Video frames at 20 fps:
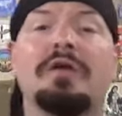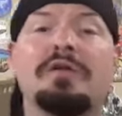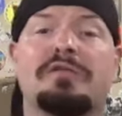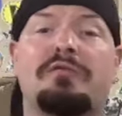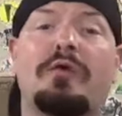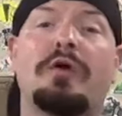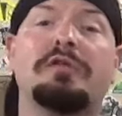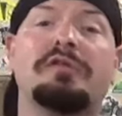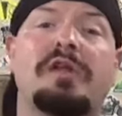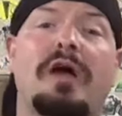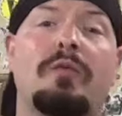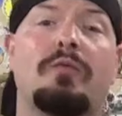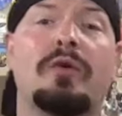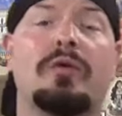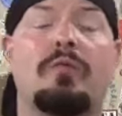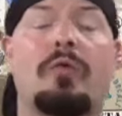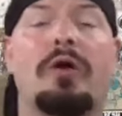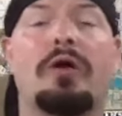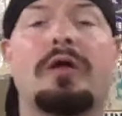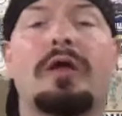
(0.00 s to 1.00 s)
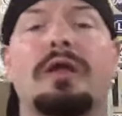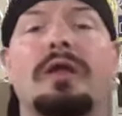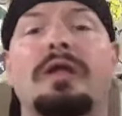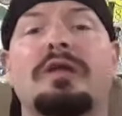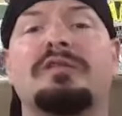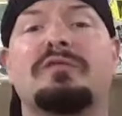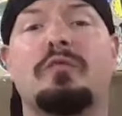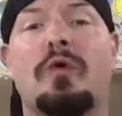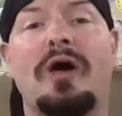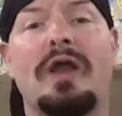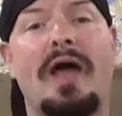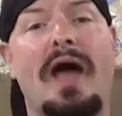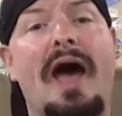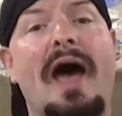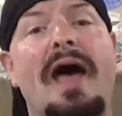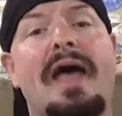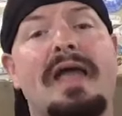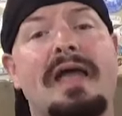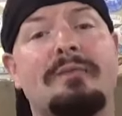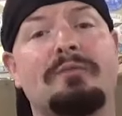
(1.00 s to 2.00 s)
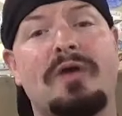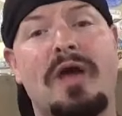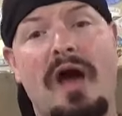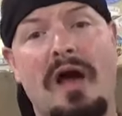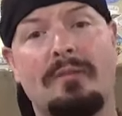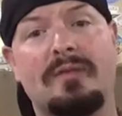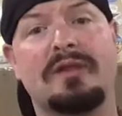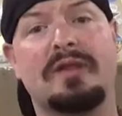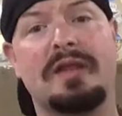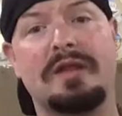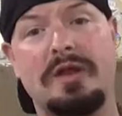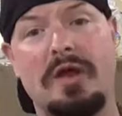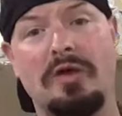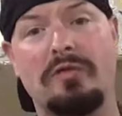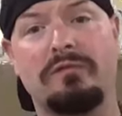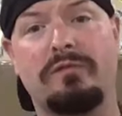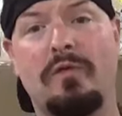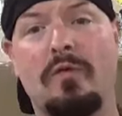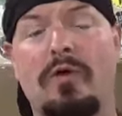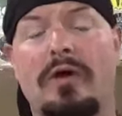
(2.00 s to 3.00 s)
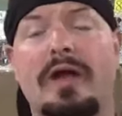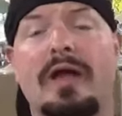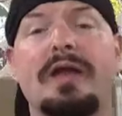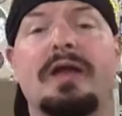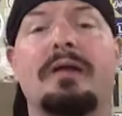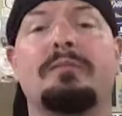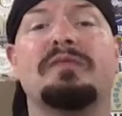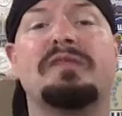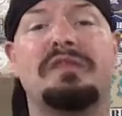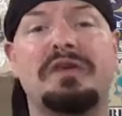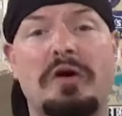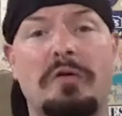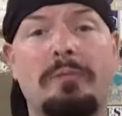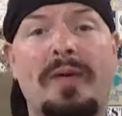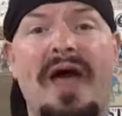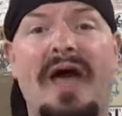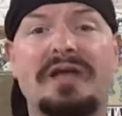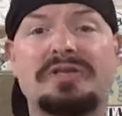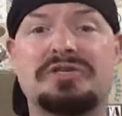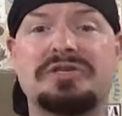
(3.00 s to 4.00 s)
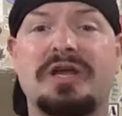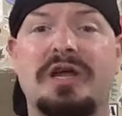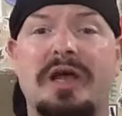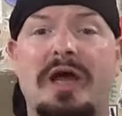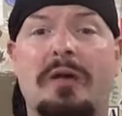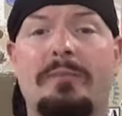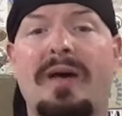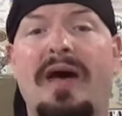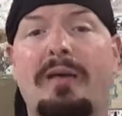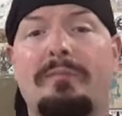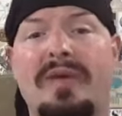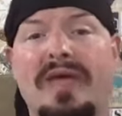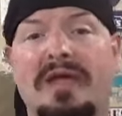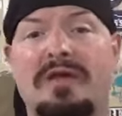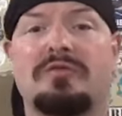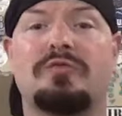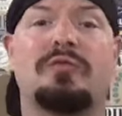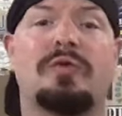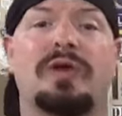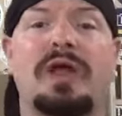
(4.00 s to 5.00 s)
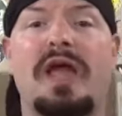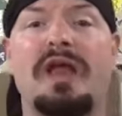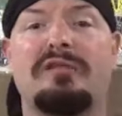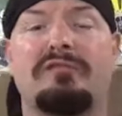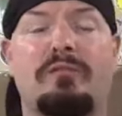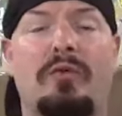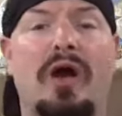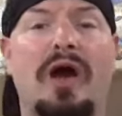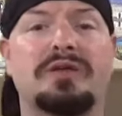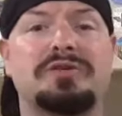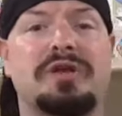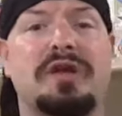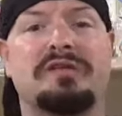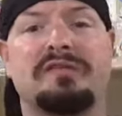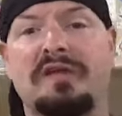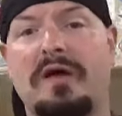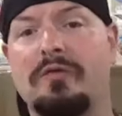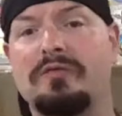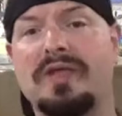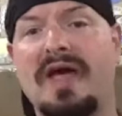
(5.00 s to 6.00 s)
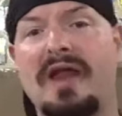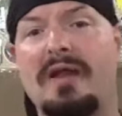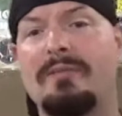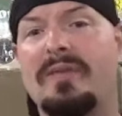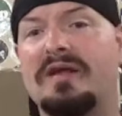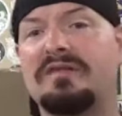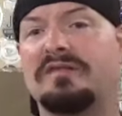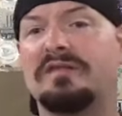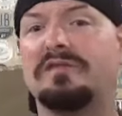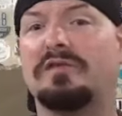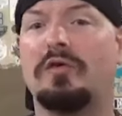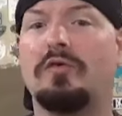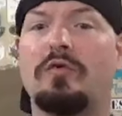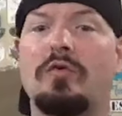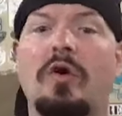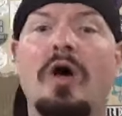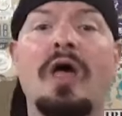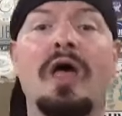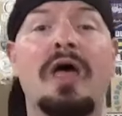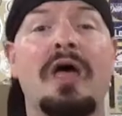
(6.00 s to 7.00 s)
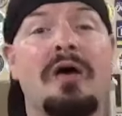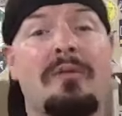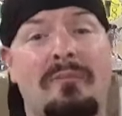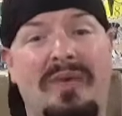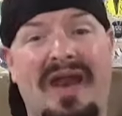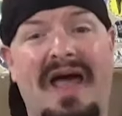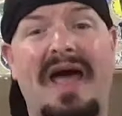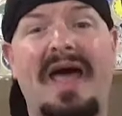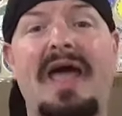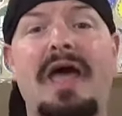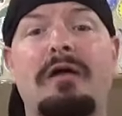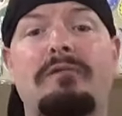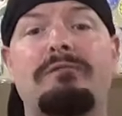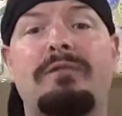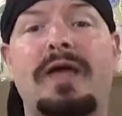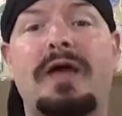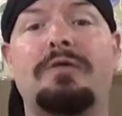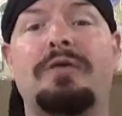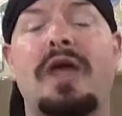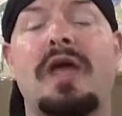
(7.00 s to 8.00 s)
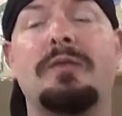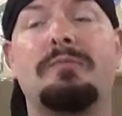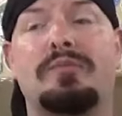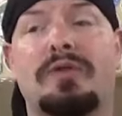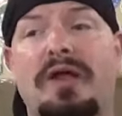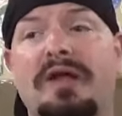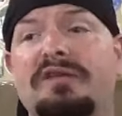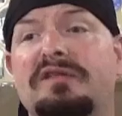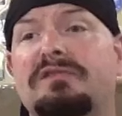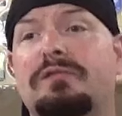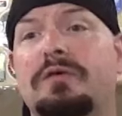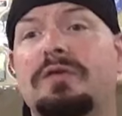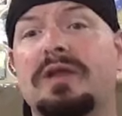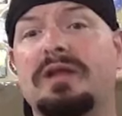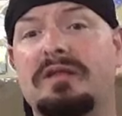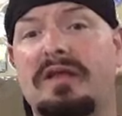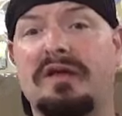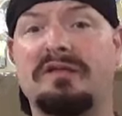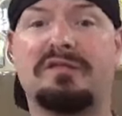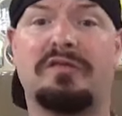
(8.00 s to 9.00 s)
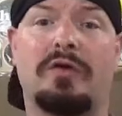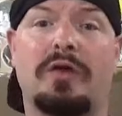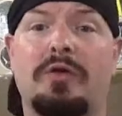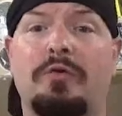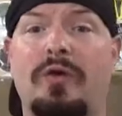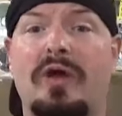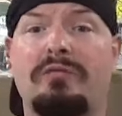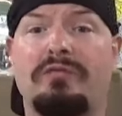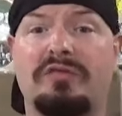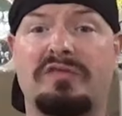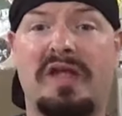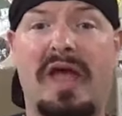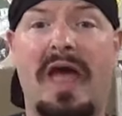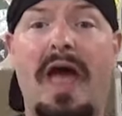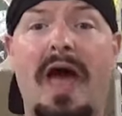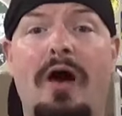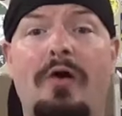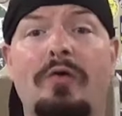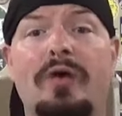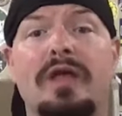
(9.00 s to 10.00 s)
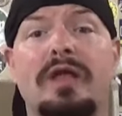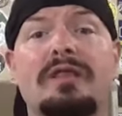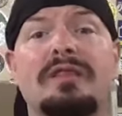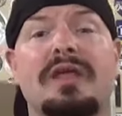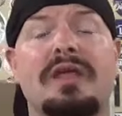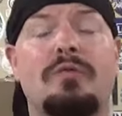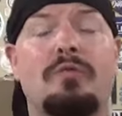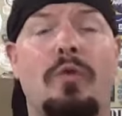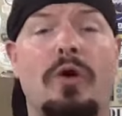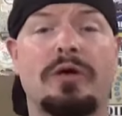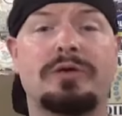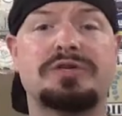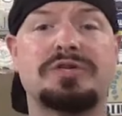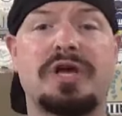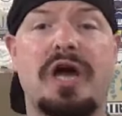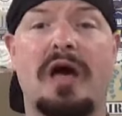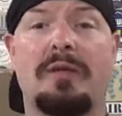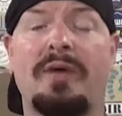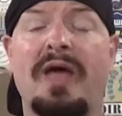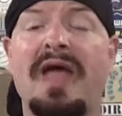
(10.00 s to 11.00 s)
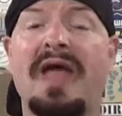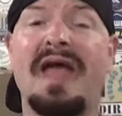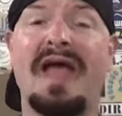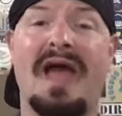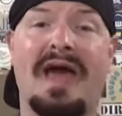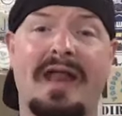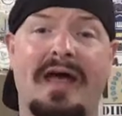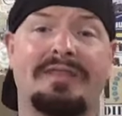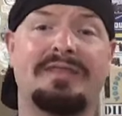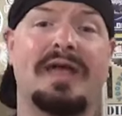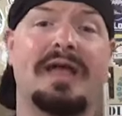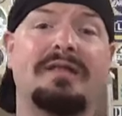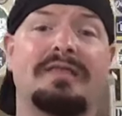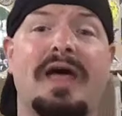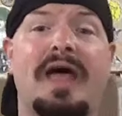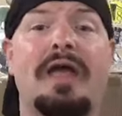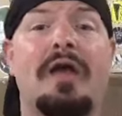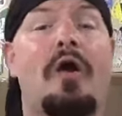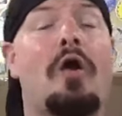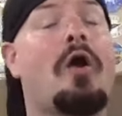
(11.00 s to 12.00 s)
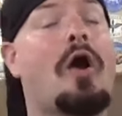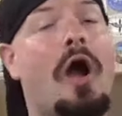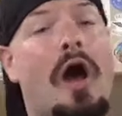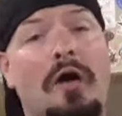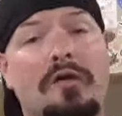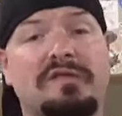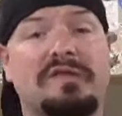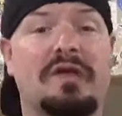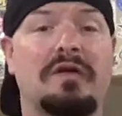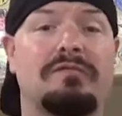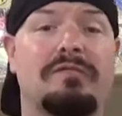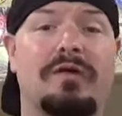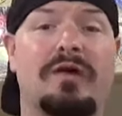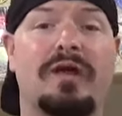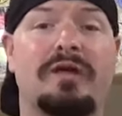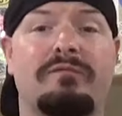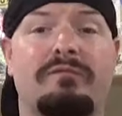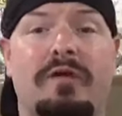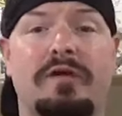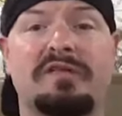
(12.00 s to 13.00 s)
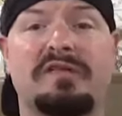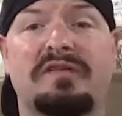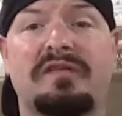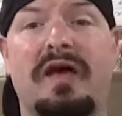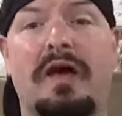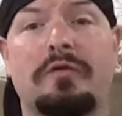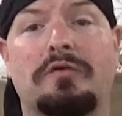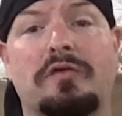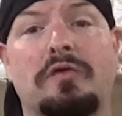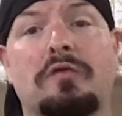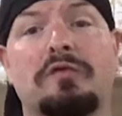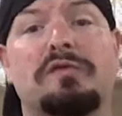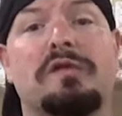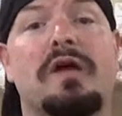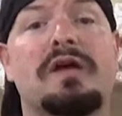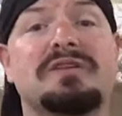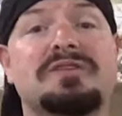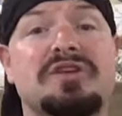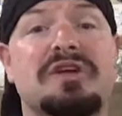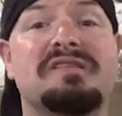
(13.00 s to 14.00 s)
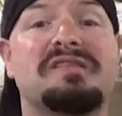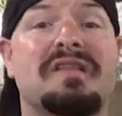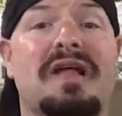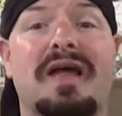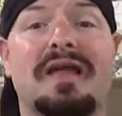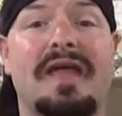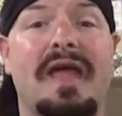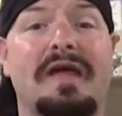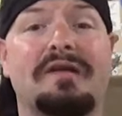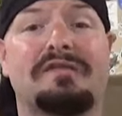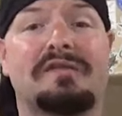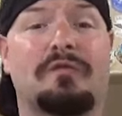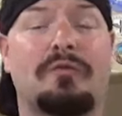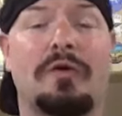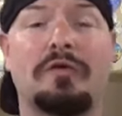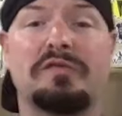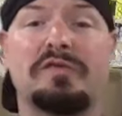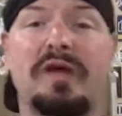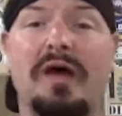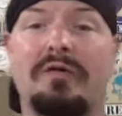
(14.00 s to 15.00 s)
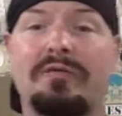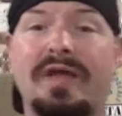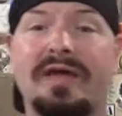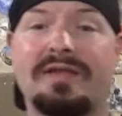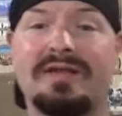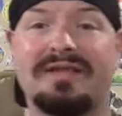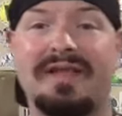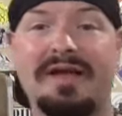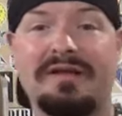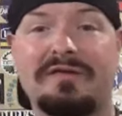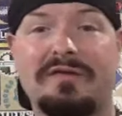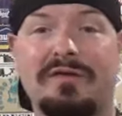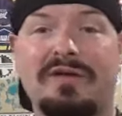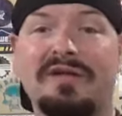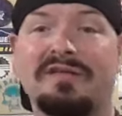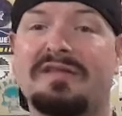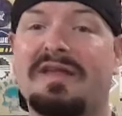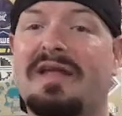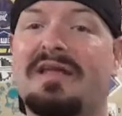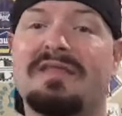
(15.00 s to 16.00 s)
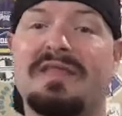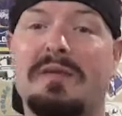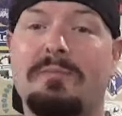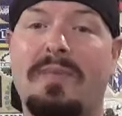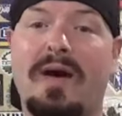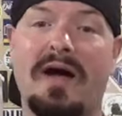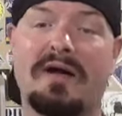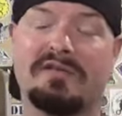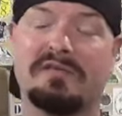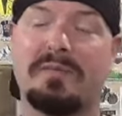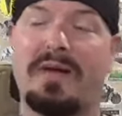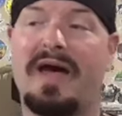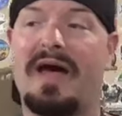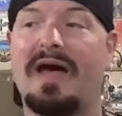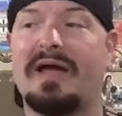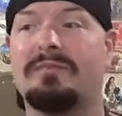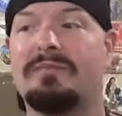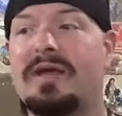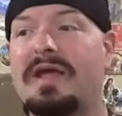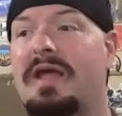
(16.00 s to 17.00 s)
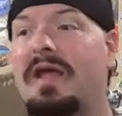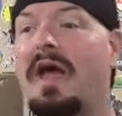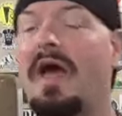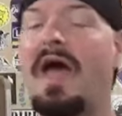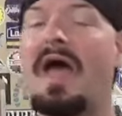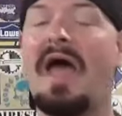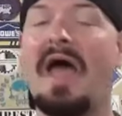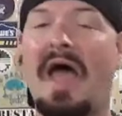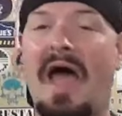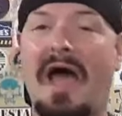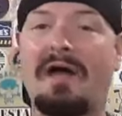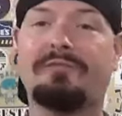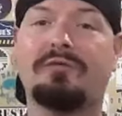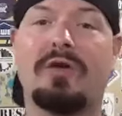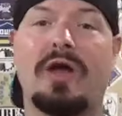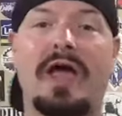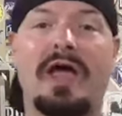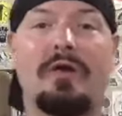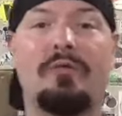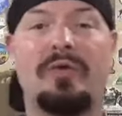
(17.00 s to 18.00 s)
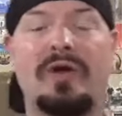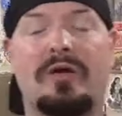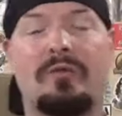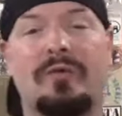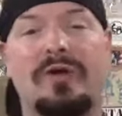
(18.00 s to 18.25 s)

Scroll saw woodworking is what I am commonly known for, and I'm still passionate about making creative projects on that amazing tool. But I have found a place for the laser engravers out in the workshop, and I think they are also very versatile tools, just like a scroll saw. Now, the laser is in the box behind me. After a quick